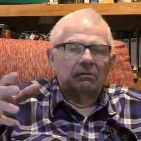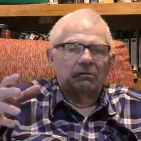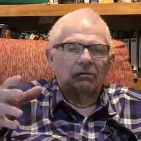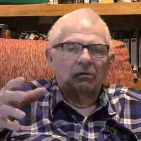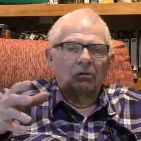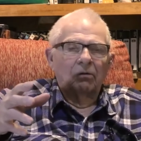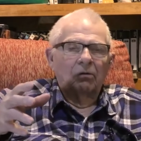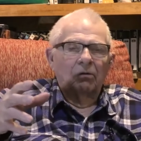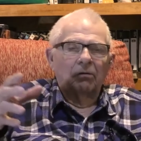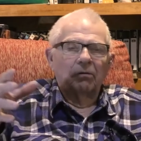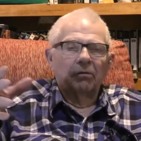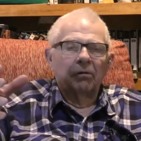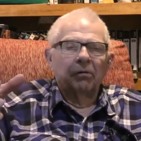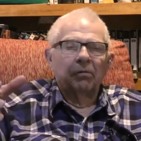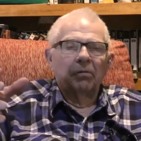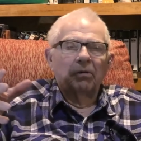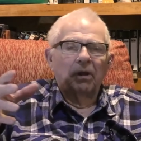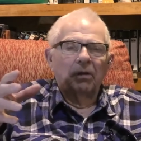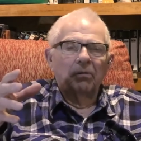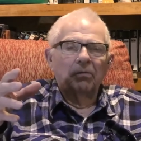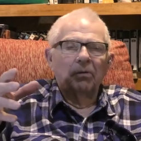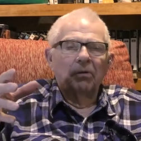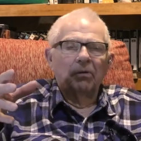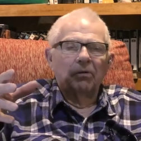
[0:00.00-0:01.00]
2 or 3
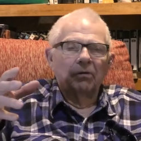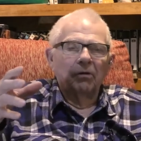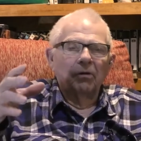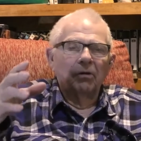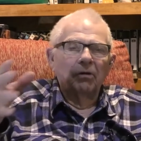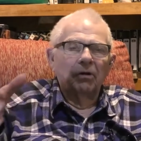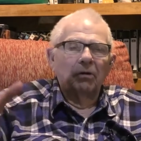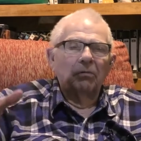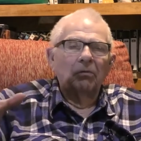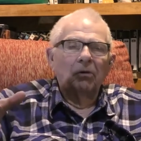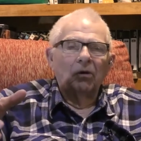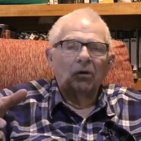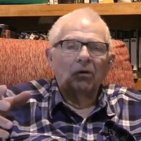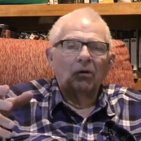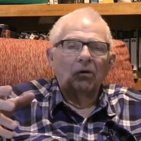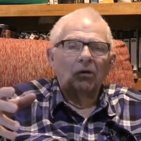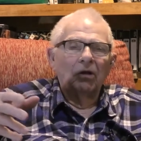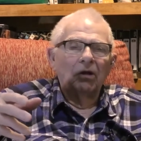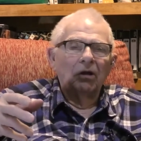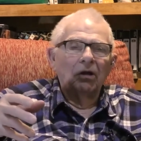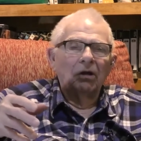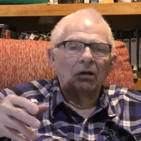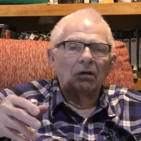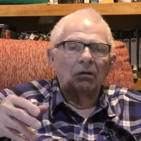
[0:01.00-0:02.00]
people going
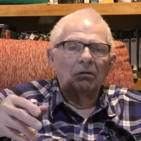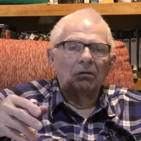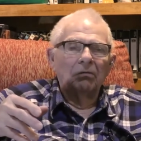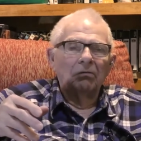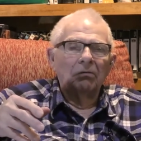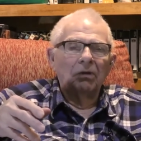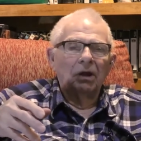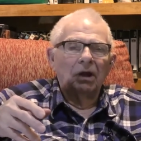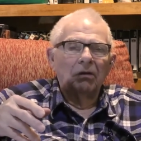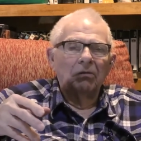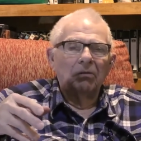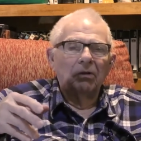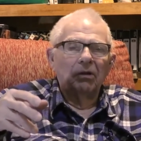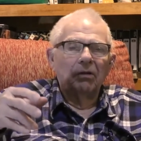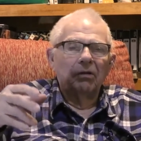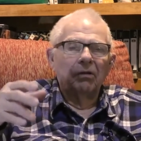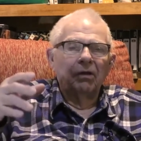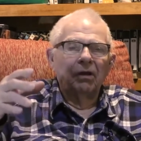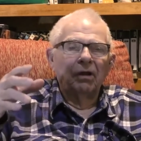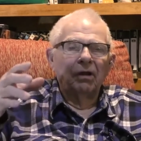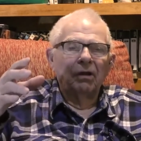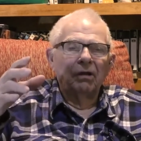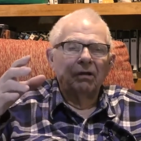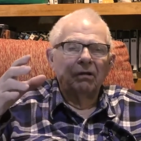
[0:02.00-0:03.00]
bowling, and maybe
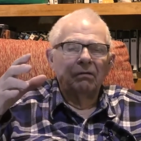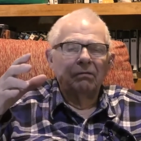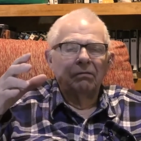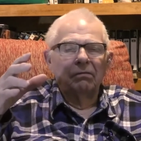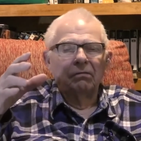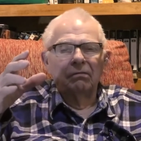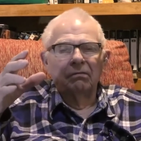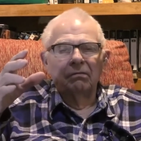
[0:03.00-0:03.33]
they